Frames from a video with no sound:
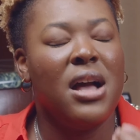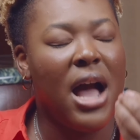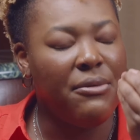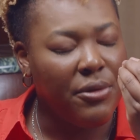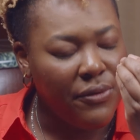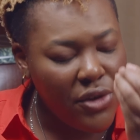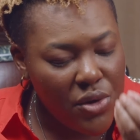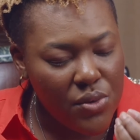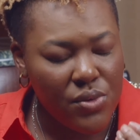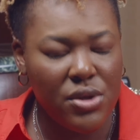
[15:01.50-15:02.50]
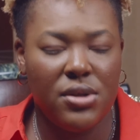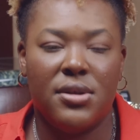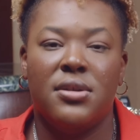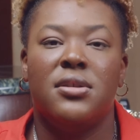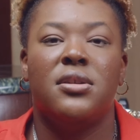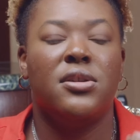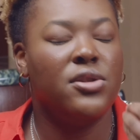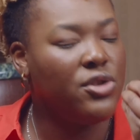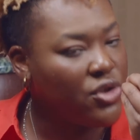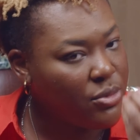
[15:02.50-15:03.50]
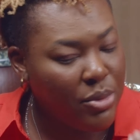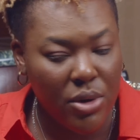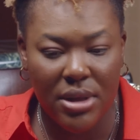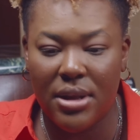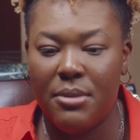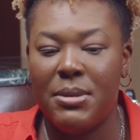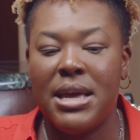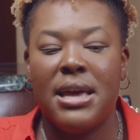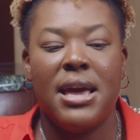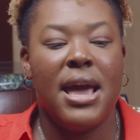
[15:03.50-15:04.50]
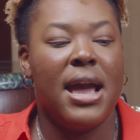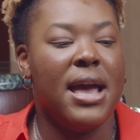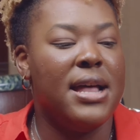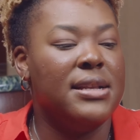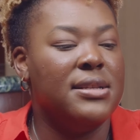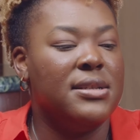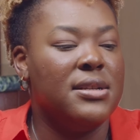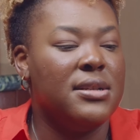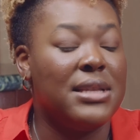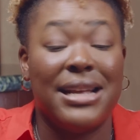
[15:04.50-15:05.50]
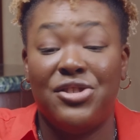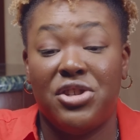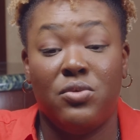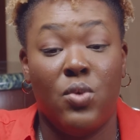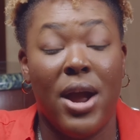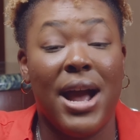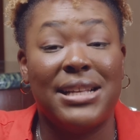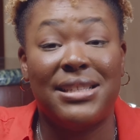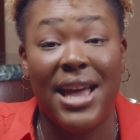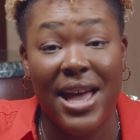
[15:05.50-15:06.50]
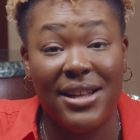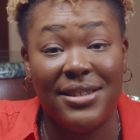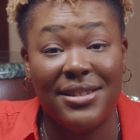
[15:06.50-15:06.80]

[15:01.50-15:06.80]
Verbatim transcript: I refuse to support them, and that's just where I stand.